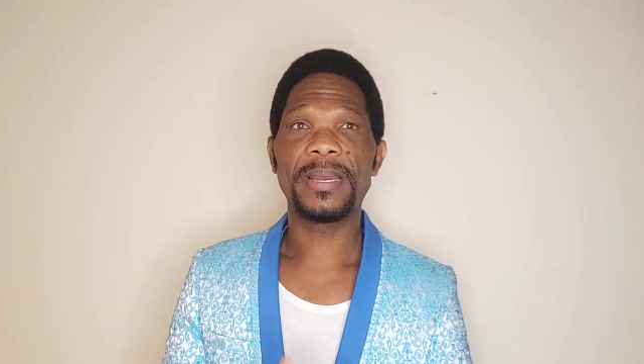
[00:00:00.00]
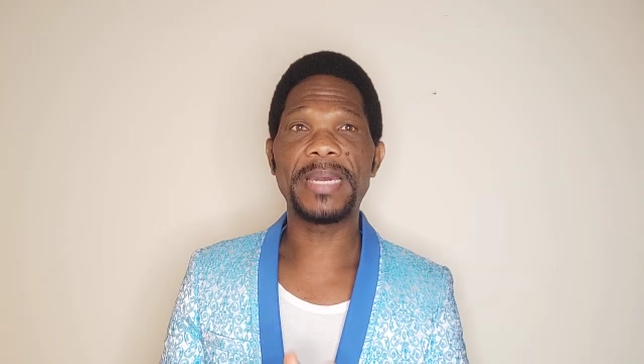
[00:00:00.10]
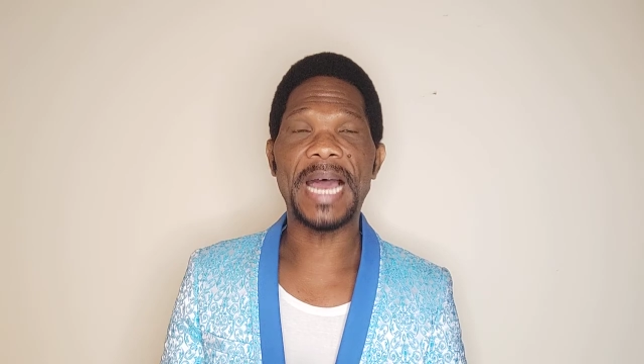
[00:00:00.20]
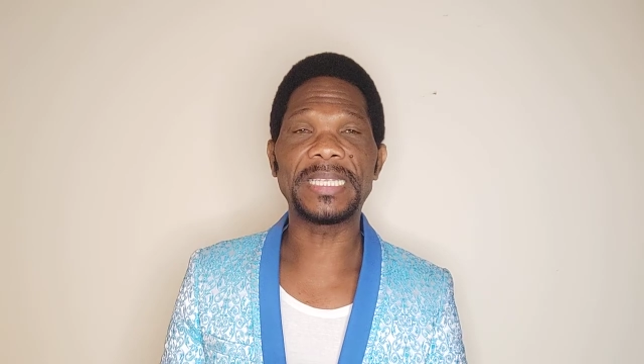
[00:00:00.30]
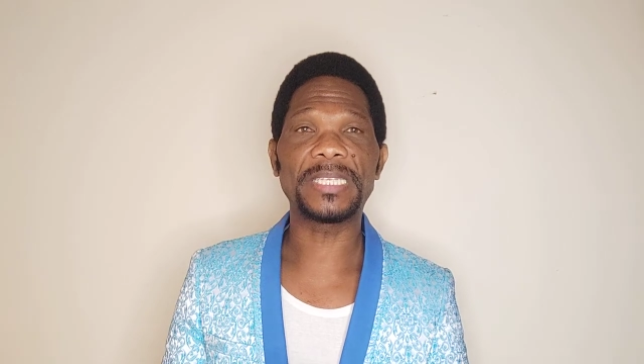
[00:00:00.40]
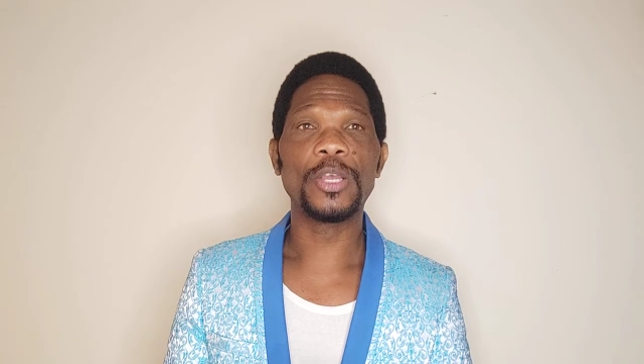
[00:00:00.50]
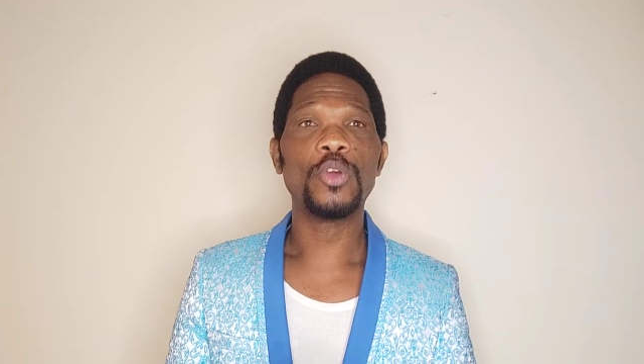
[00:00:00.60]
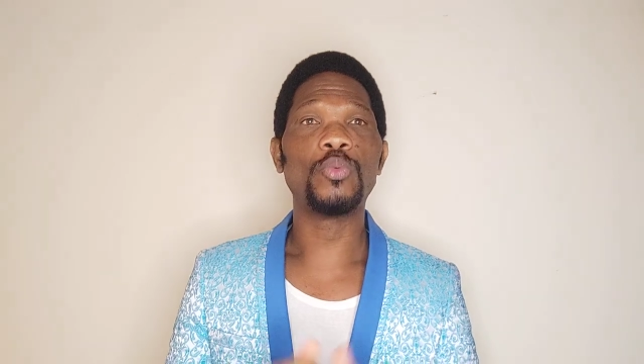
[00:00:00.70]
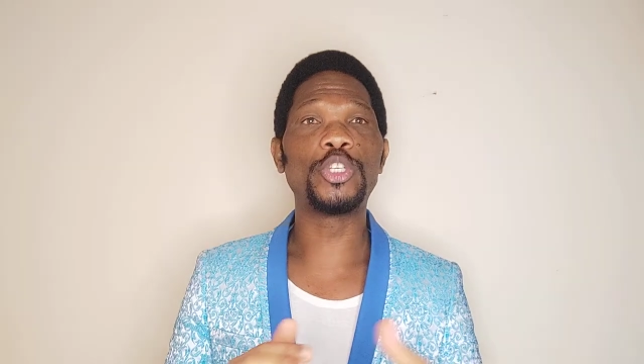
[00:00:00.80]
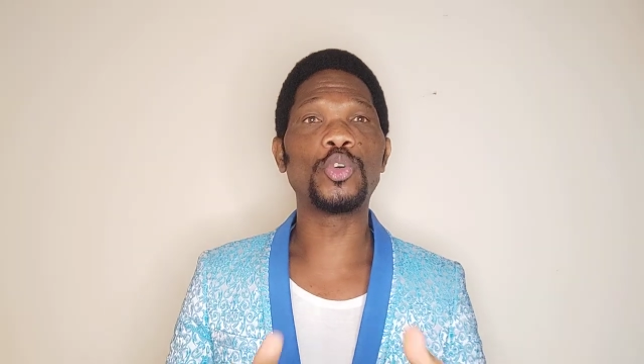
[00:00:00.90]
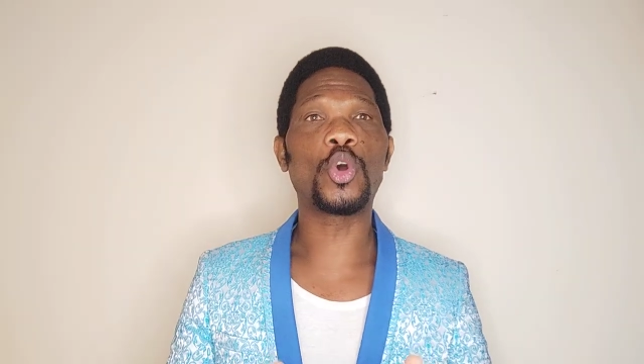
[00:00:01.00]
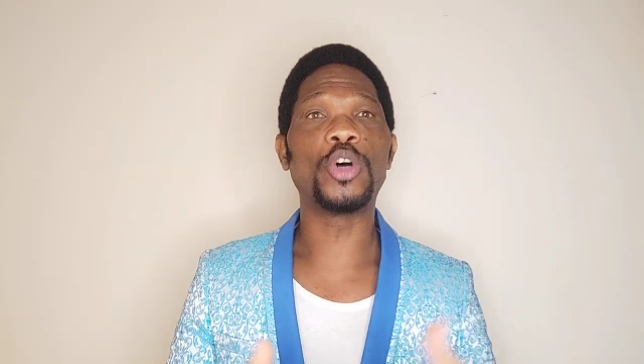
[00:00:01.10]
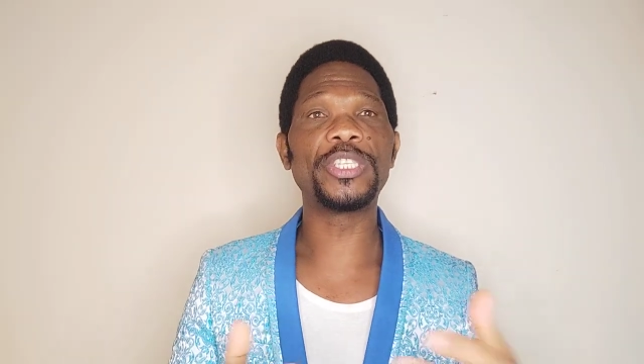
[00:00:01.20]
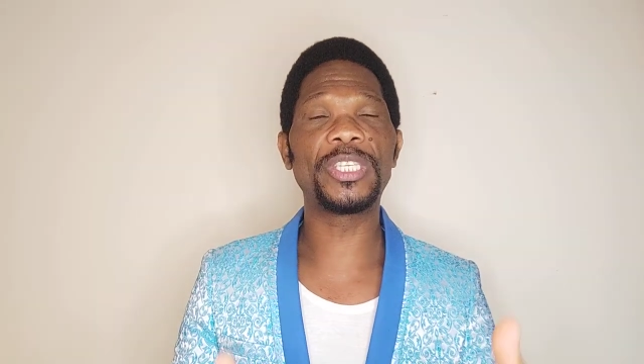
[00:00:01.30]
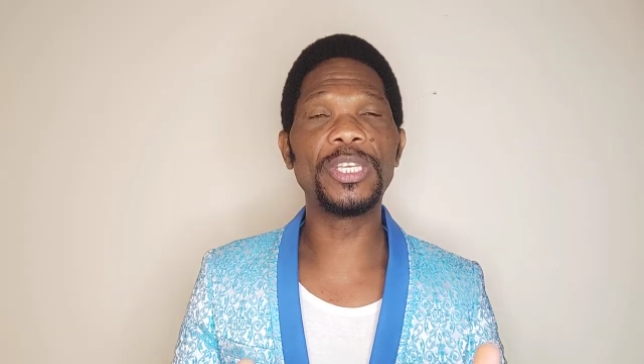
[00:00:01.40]
that we should
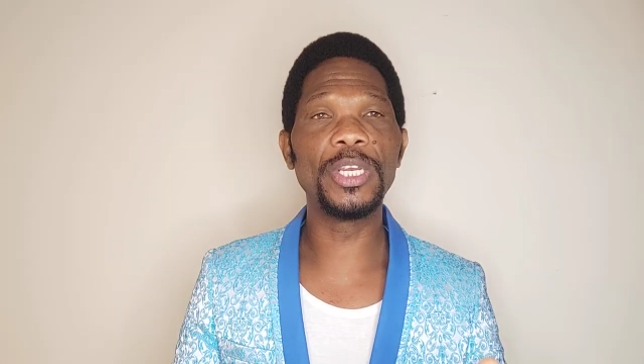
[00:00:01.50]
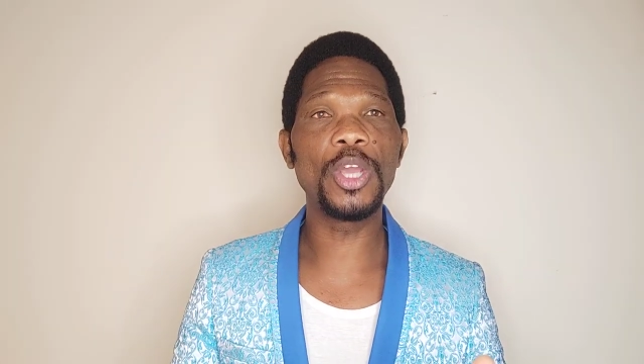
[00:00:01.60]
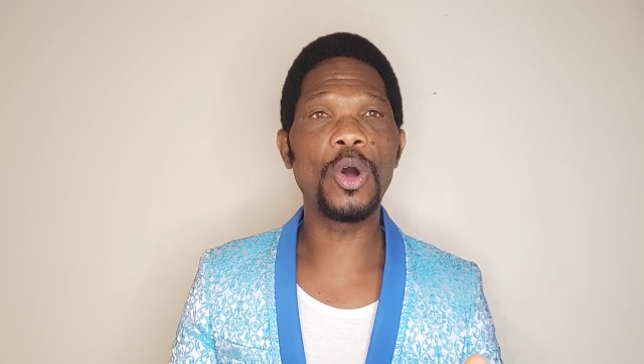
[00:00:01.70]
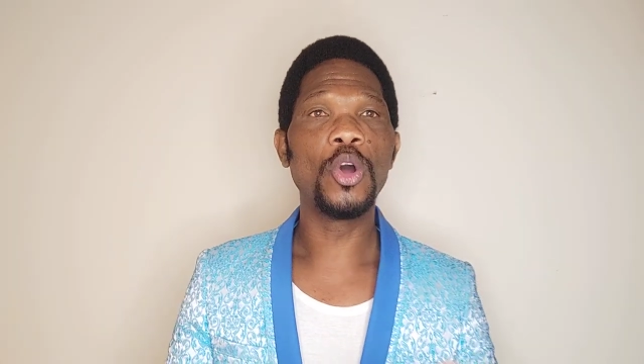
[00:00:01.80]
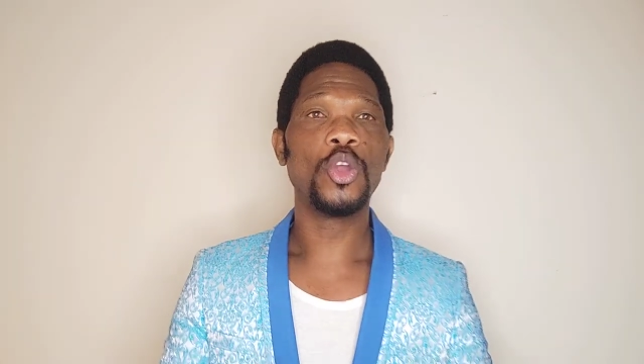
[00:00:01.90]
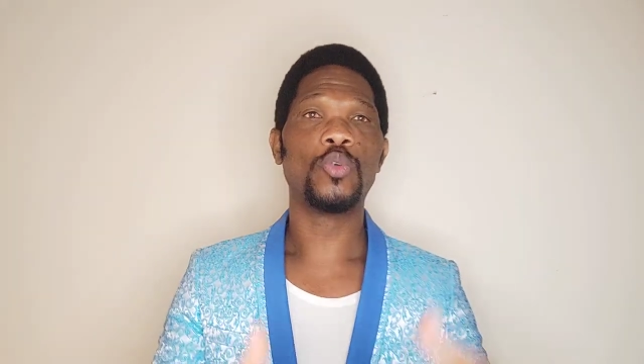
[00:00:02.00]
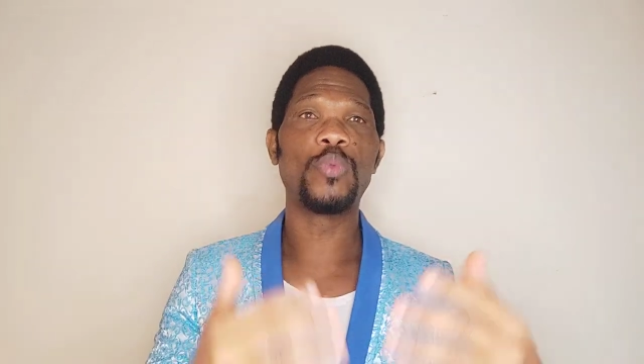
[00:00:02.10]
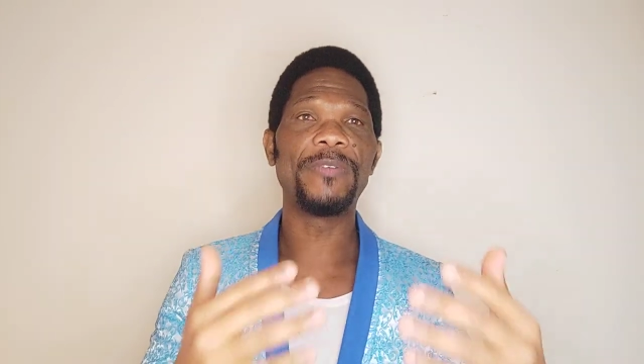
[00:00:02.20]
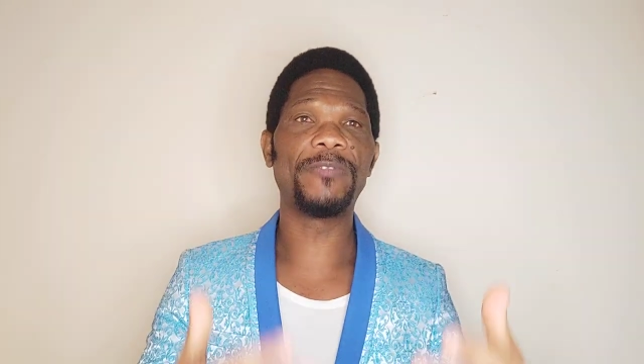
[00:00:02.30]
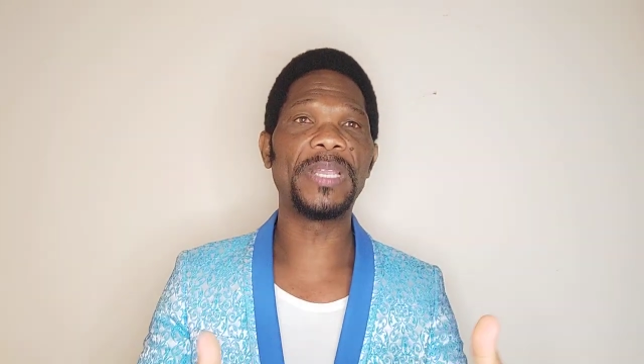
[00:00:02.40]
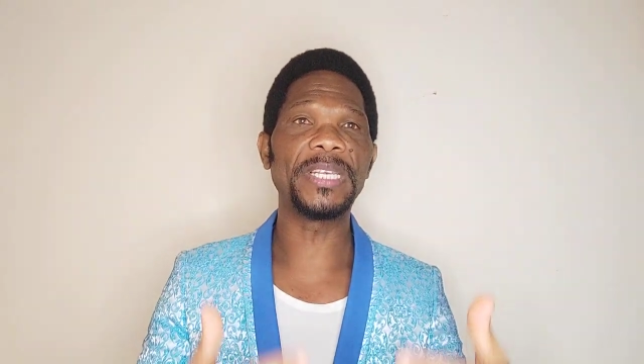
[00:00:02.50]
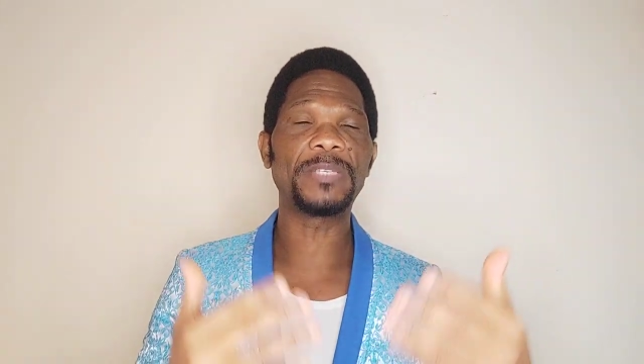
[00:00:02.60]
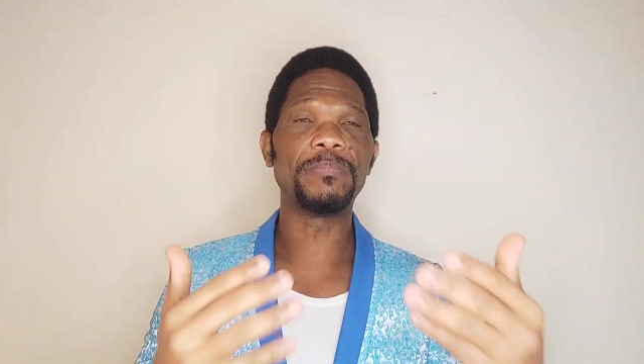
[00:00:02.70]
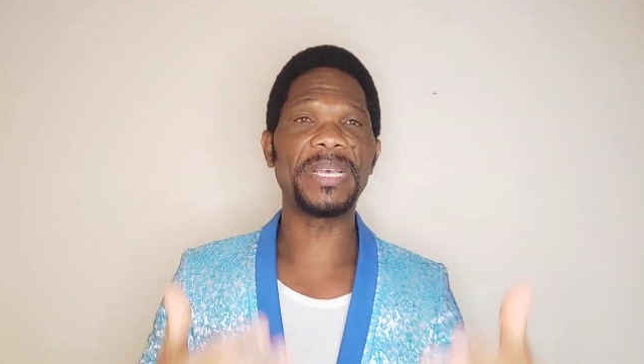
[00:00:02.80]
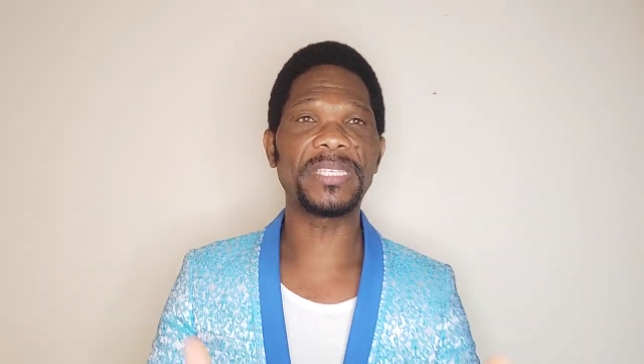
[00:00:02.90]
continue with
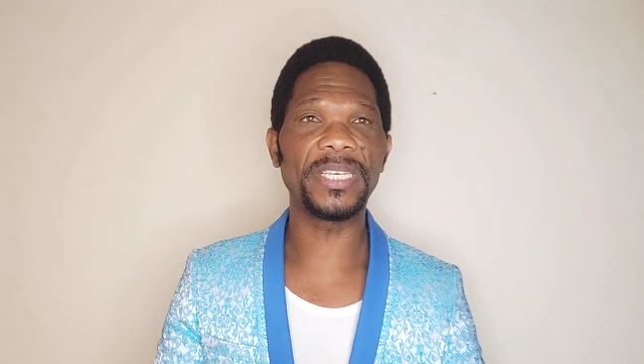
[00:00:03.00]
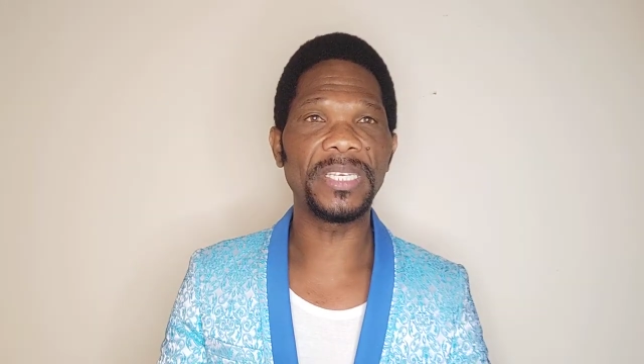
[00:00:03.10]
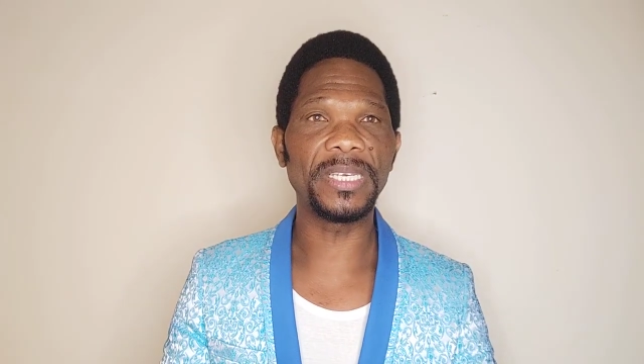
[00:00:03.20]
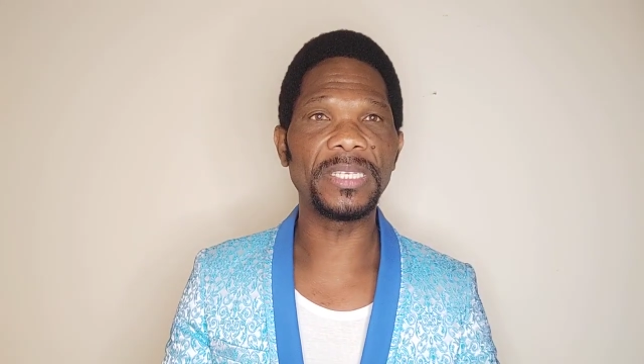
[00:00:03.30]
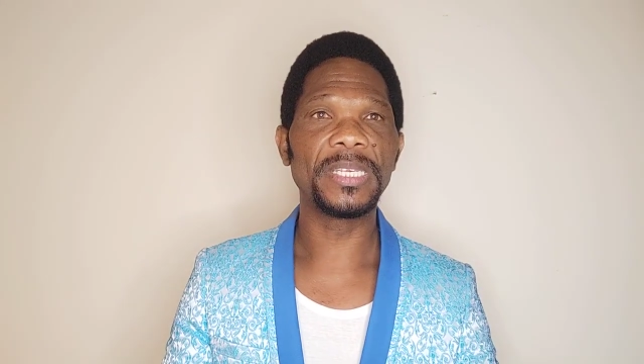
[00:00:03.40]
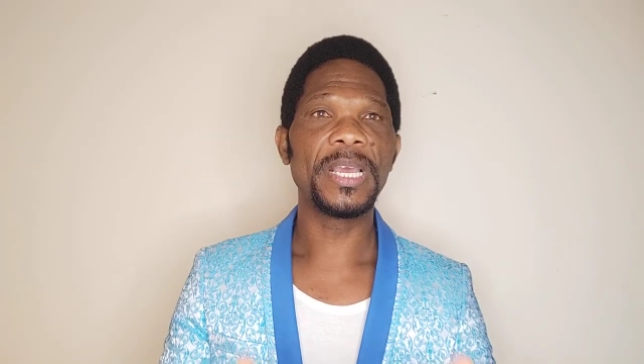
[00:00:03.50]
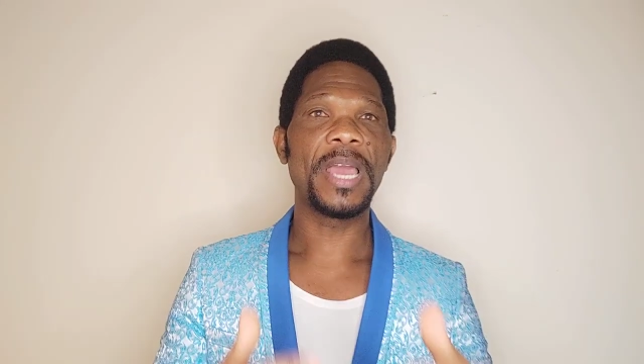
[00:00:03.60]
these messages